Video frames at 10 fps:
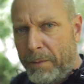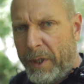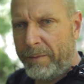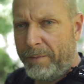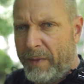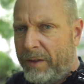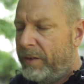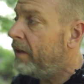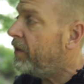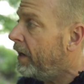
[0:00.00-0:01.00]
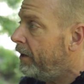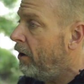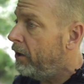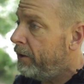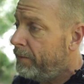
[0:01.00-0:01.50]
But it's getting
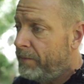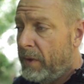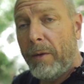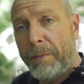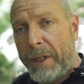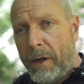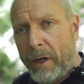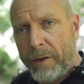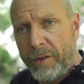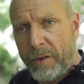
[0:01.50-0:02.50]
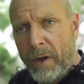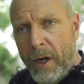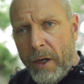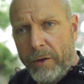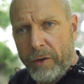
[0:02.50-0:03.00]
harder, I'll be honest,
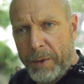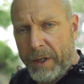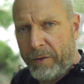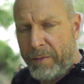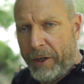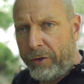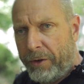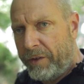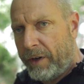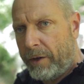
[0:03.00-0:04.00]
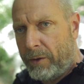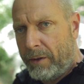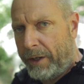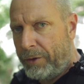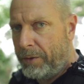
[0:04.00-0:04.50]
just because of my shooting
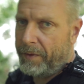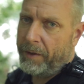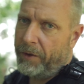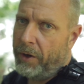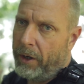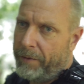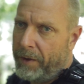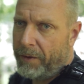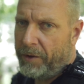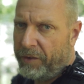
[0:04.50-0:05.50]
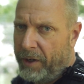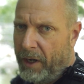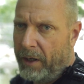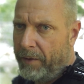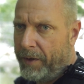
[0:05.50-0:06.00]
schedule. I do event photography for the
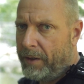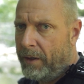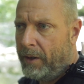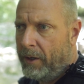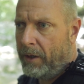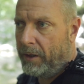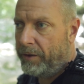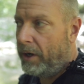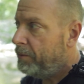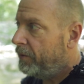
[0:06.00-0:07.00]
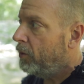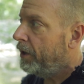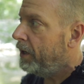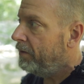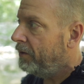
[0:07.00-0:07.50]
city I live in, on top of
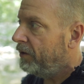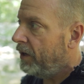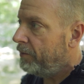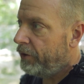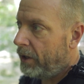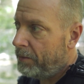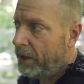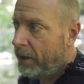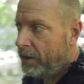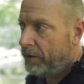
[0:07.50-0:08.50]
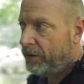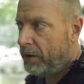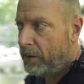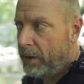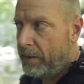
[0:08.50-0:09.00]
working a full-time job.
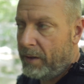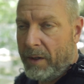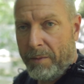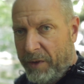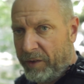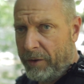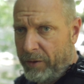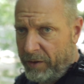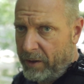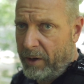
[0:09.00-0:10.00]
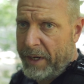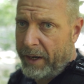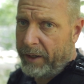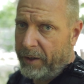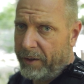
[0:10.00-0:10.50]
So my schedule's a little bit
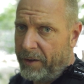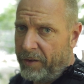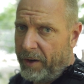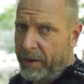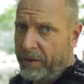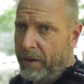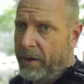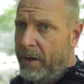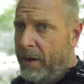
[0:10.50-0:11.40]
hectic these days,